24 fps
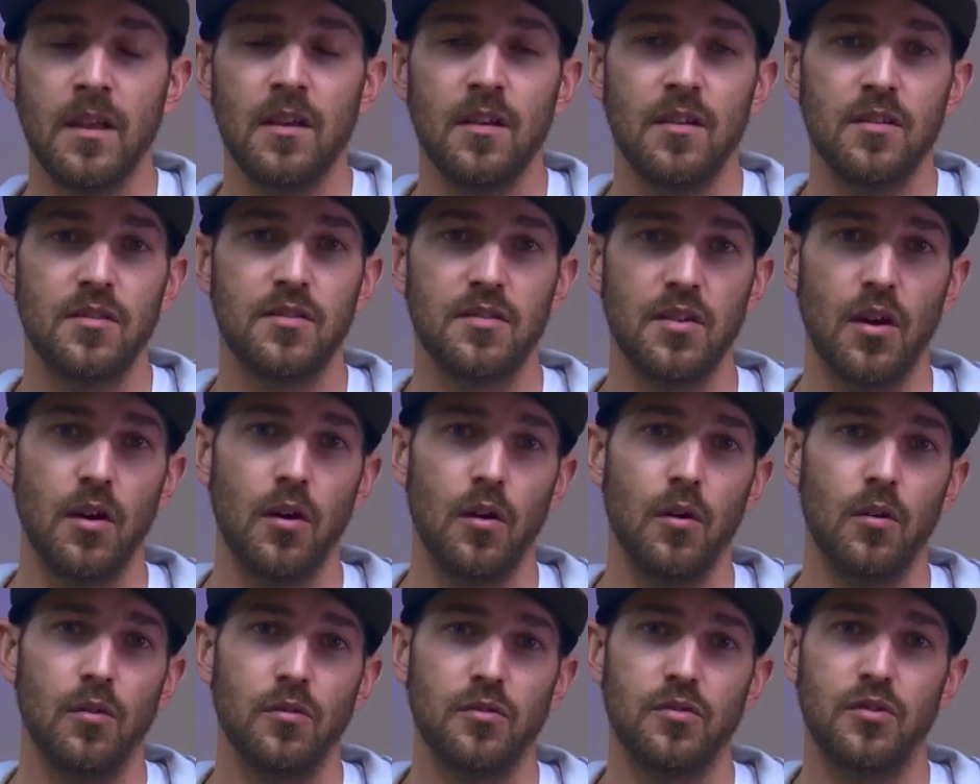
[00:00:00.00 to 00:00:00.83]

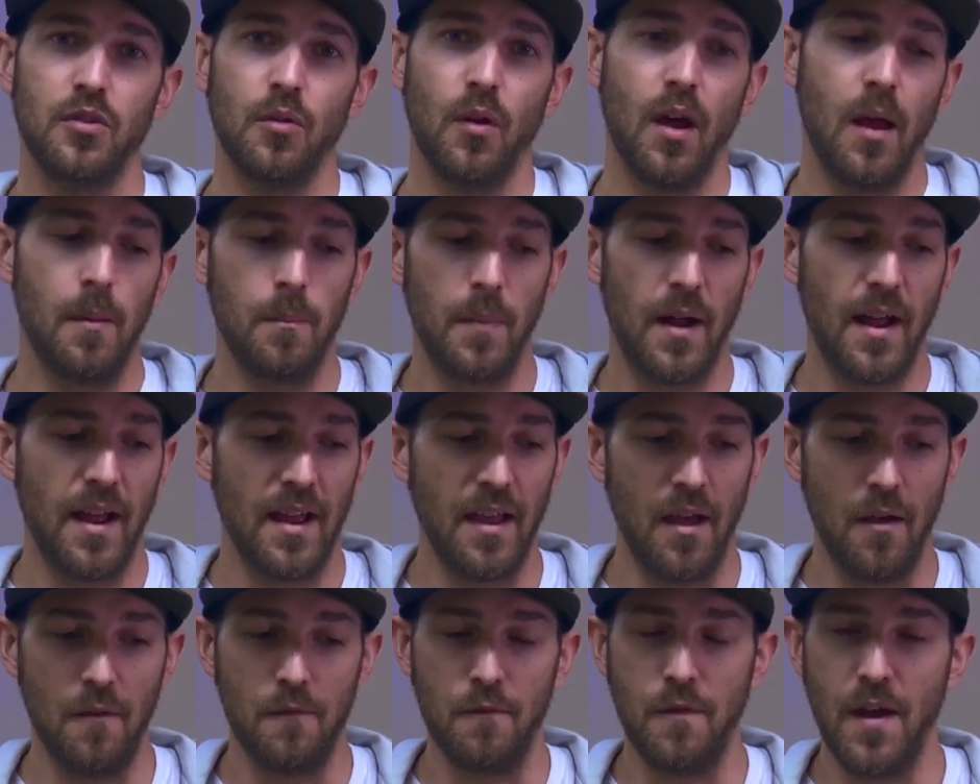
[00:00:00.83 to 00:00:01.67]
So do I buy
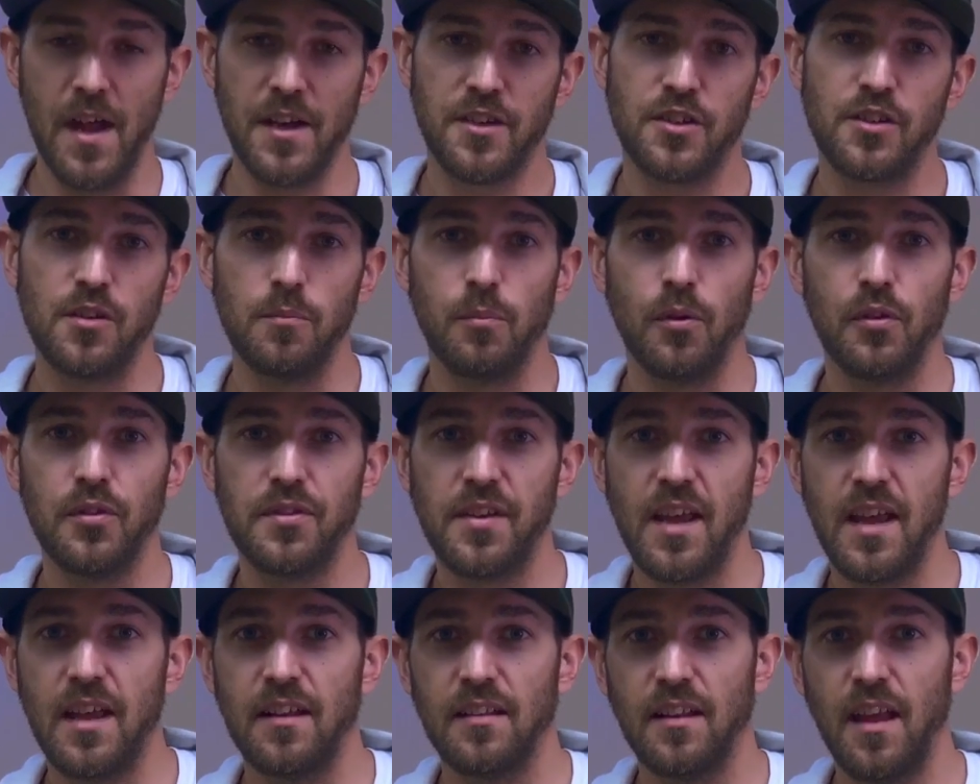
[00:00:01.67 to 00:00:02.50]
a vegetable
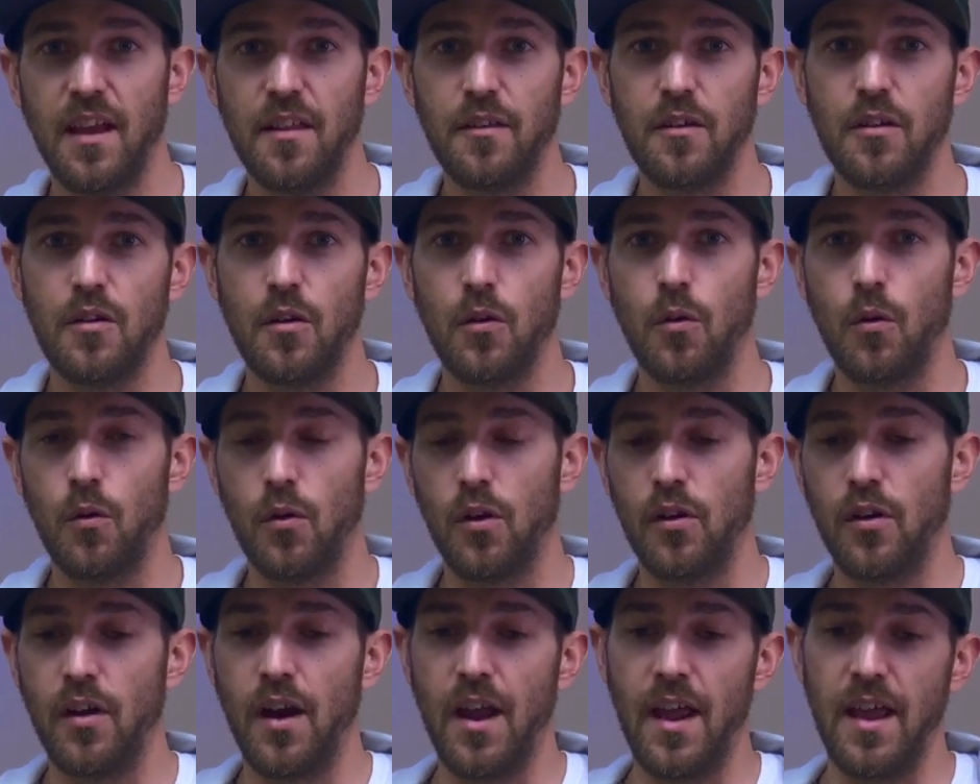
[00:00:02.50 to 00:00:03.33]
tan leather
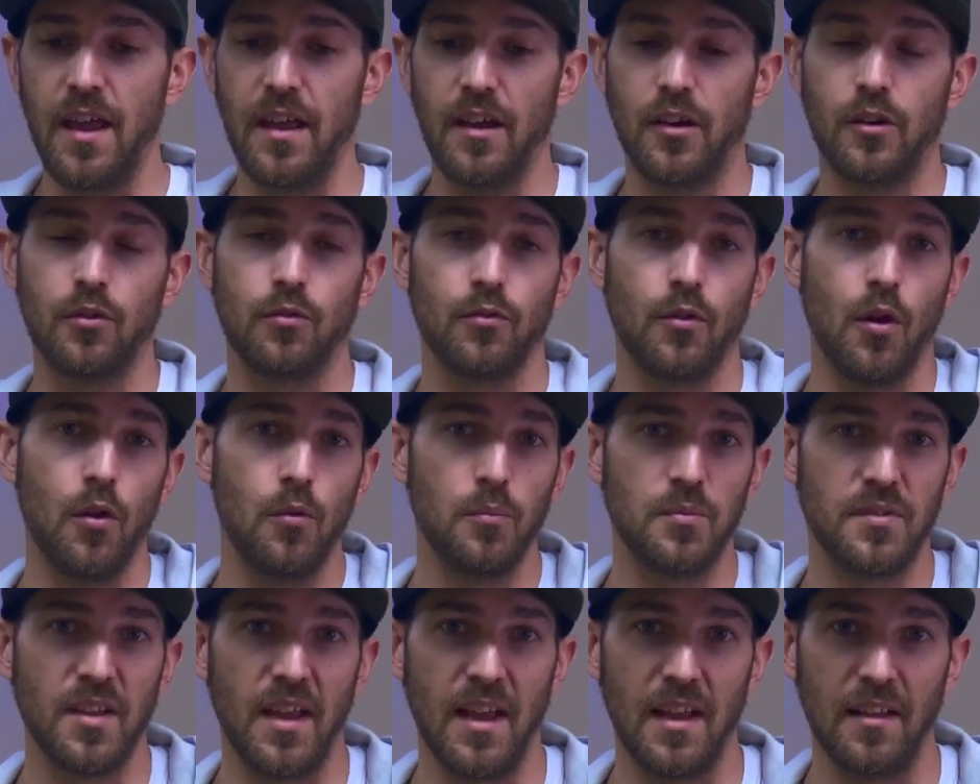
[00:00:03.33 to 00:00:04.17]
or a chrome
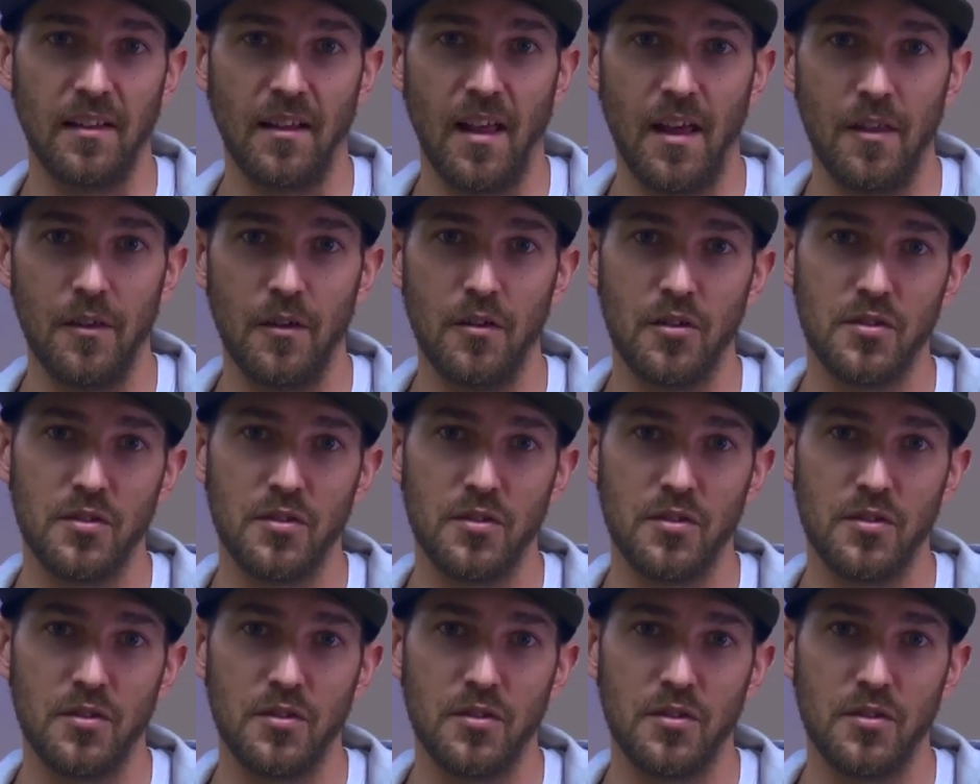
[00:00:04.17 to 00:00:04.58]
tan leather?